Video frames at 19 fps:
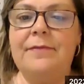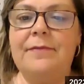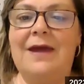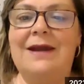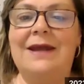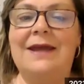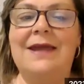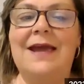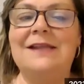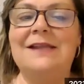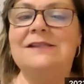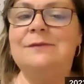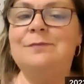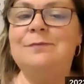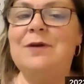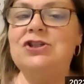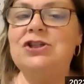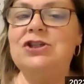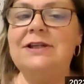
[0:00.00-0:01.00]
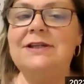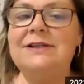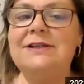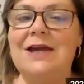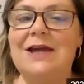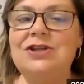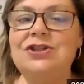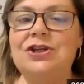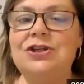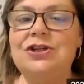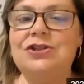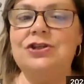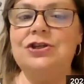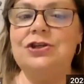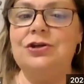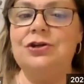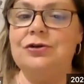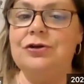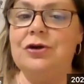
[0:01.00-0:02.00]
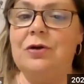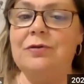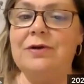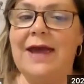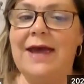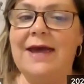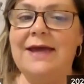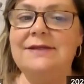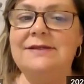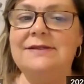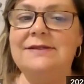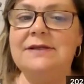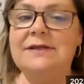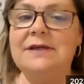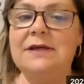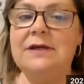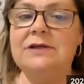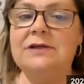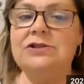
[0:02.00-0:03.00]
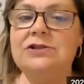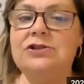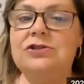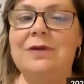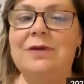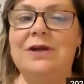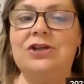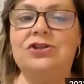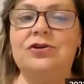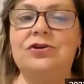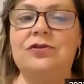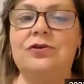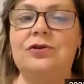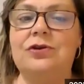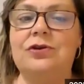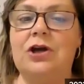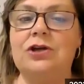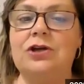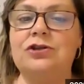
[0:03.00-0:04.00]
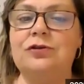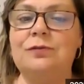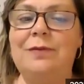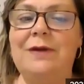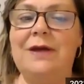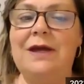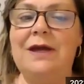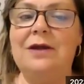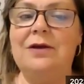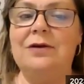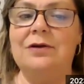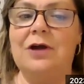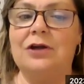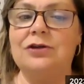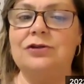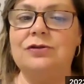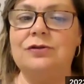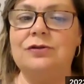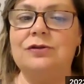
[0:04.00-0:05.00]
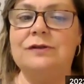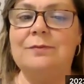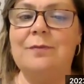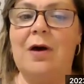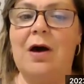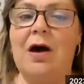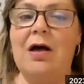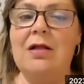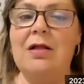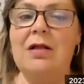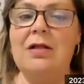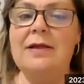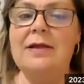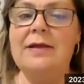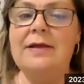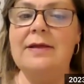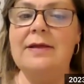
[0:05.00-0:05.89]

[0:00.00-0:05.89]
And again, special attention to your note heads. Make sure they're not too big, not too small.